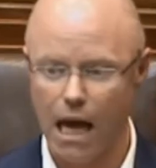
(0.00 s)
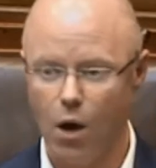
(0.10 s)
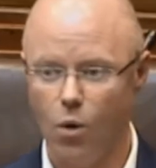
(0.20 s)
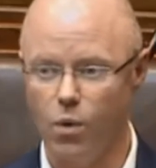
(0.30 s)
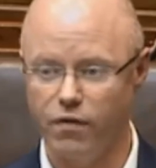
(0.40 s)

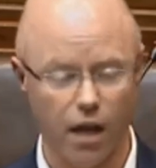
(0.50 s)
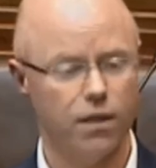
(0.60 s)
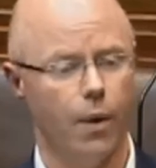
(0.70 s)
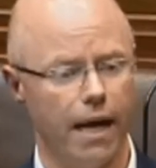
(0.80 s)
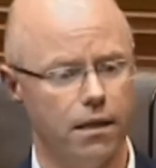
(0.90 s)
We've got
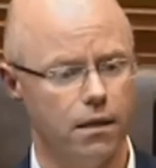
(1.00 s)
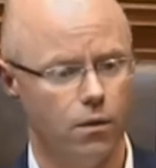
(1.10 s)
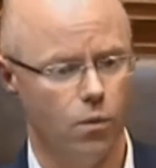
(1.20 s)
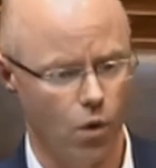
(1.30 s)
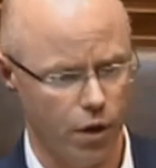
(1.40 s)
to end
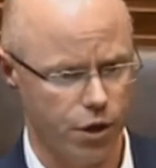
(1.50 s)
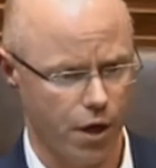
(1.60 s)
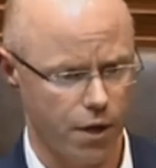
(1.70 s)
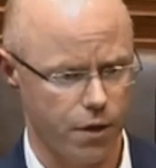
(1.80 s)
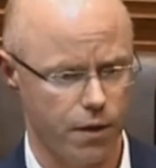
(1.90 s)
water
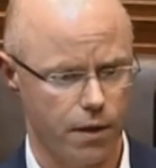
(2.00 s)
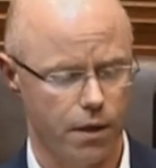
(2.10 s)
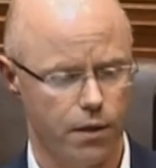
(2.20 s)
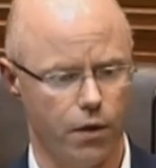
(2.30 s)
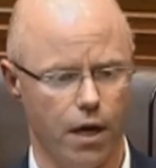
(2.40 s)
charges.
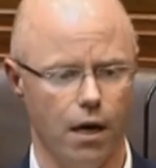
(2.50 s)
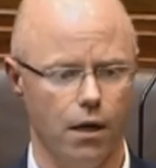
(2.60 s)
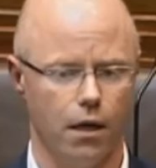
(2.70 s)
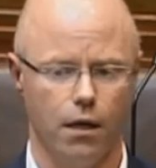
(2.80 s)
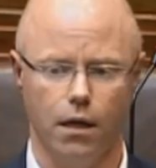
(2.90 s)
So
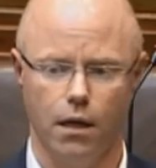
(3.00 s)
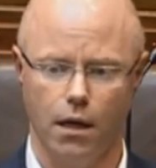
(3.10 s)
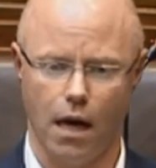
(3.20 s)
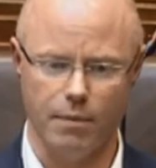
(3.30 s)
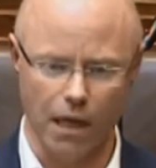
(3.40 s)
Cahirlock,
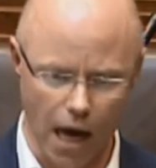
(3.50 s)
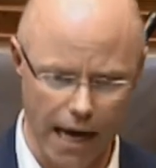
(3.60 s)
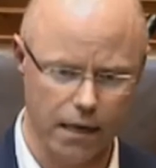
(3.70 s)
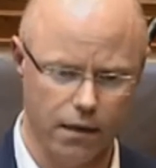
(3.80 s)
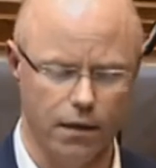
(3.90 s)
I'm
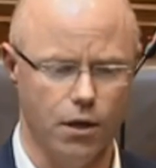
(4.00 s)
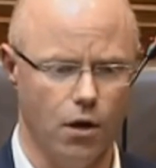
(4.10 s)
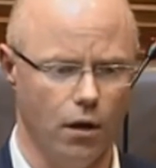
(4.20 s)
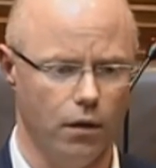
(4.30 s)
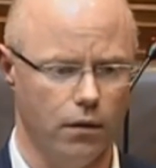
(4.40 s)
delighted that the
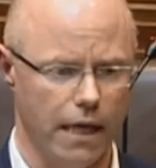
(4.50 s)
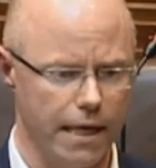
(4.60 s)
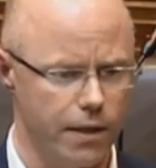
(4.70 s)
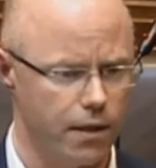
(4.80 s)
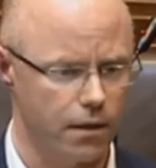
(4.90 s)
Dáil
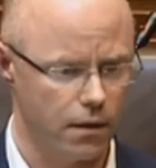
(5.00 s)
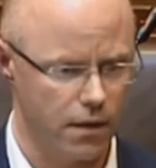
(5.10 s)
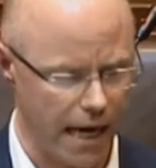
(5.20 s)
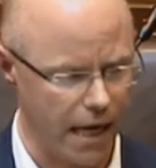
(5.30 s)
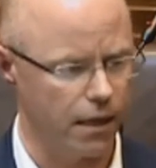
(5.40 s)
is
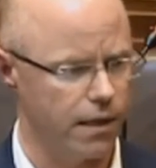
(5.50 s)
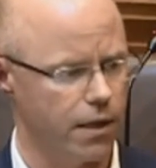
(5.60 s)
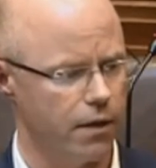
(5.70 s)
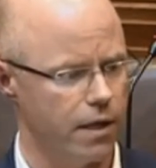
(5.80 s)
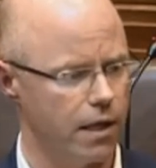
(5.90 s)
taking this
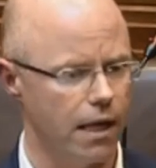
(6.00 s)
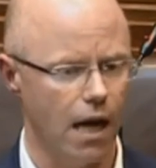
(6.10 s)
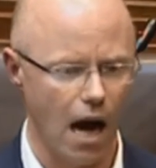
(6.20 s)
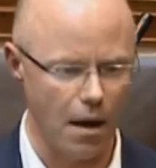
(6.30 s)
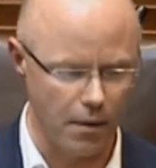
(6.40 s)
seriously.
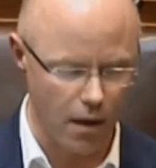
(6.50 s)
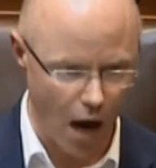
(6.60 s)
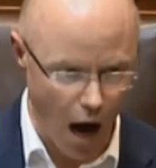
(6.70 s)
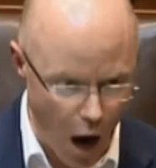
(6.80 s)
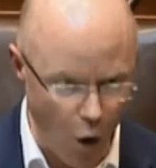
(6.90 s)
I
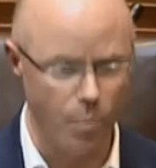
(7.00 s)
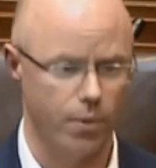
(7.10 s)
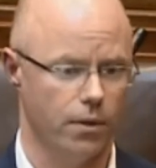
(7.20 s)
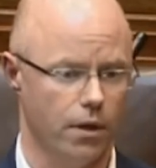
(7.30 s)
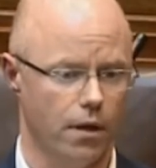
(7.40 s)
hope
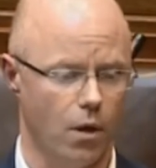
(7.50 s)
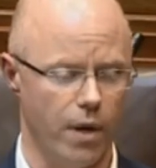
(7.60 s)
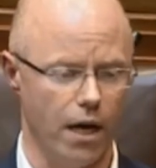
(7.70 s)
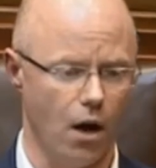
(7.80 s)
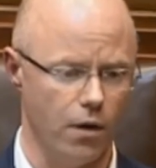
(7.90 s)
that
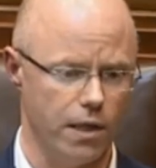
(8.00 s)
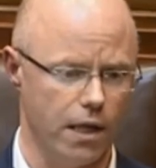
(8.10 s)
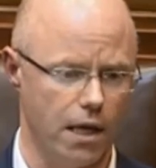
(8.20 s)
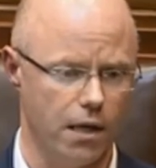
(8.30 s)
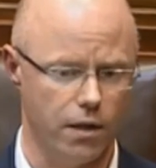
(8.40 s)
we are going to
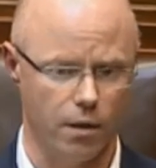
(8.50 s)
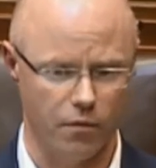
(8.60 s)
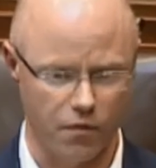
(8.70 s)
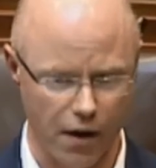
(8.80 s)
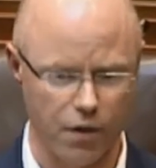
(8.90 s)
see some
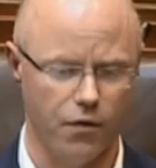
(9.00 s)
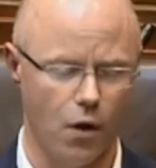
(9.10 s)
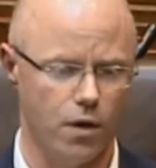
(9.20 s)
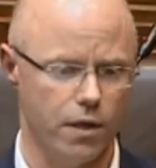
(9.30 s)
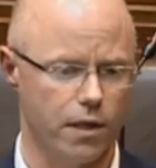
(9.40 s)
very
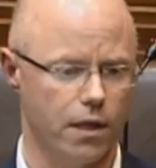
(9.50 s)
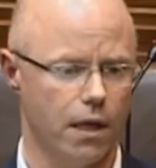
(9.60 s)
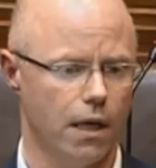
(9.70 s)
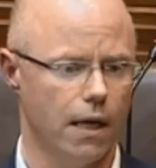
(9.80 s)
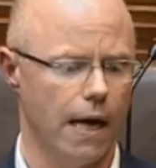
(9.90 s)
focused
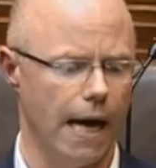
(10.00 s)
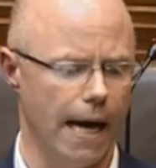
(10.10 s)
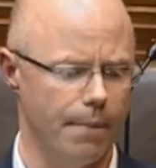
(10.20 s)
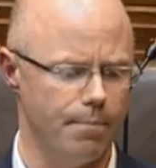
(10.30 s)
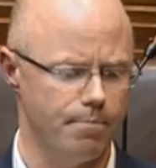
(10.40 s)

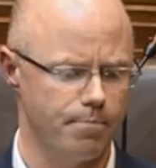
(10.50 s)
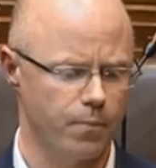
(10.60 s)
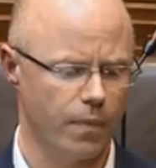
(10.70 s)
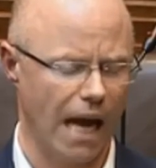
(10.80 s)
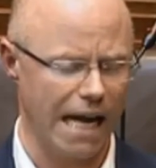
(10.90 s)

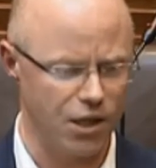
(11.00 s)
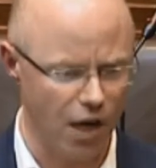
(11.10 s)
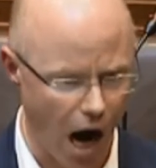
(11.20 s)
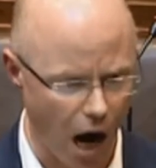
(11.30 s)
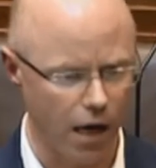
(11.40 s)
and
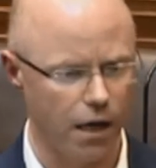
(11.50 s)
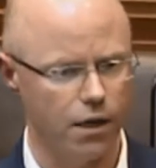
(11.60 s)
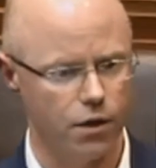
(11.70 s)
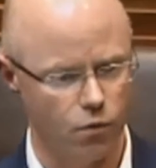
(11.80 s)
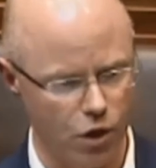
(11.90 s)

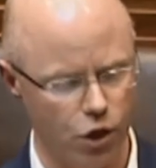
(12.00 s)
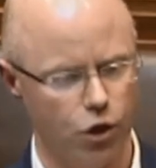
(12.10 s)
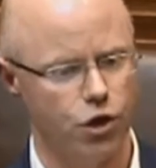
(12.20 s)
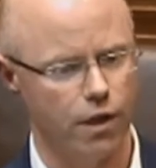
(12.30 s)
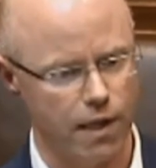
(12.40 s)
targeted
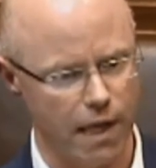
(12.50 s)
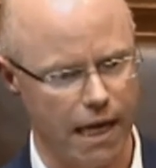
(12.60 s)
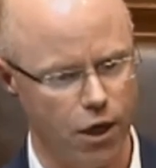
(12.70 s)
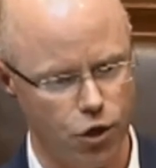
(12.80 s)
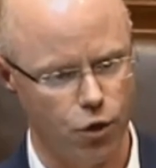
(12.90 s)
reductions in
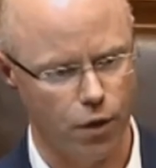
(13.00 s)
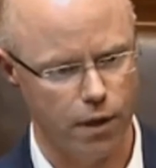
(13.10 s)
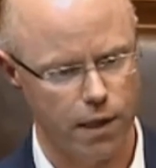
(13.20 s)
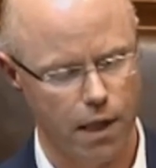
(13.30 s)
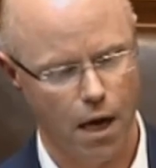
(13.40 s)

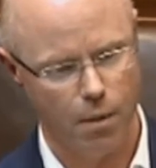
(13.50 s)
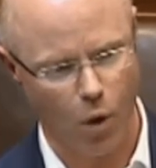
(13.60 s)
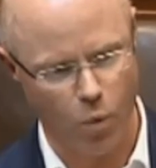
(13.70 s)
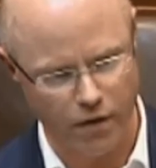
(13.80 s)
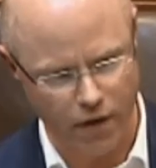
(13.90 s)
insurance, but
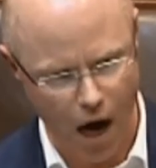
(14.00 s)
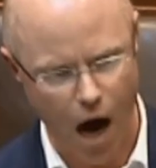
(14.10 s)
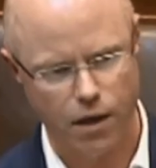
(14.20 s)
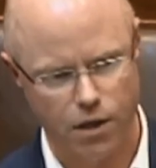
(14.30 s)
we've got to